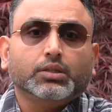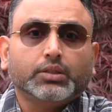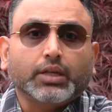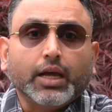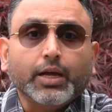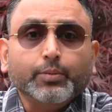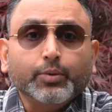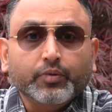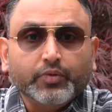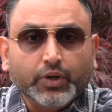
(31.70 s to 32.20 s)

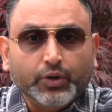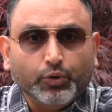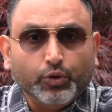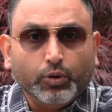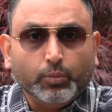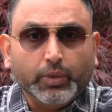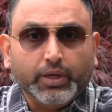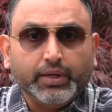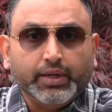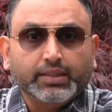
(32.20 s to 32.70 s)
type of
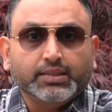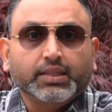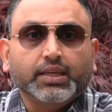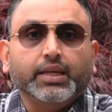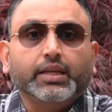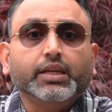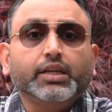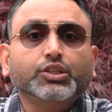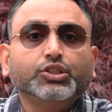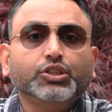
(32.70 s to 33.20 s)
enrollment is
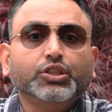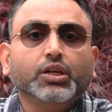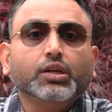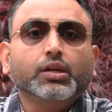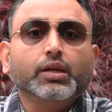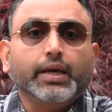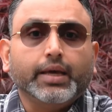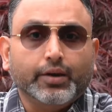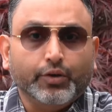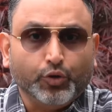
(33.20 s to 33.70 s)

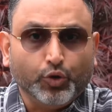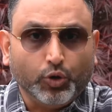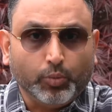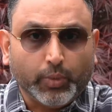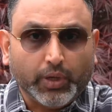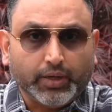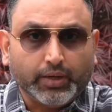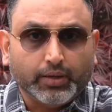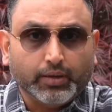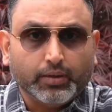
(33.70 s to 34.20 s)
initial
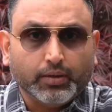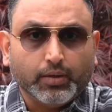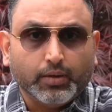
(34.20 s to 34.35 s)
enrollment.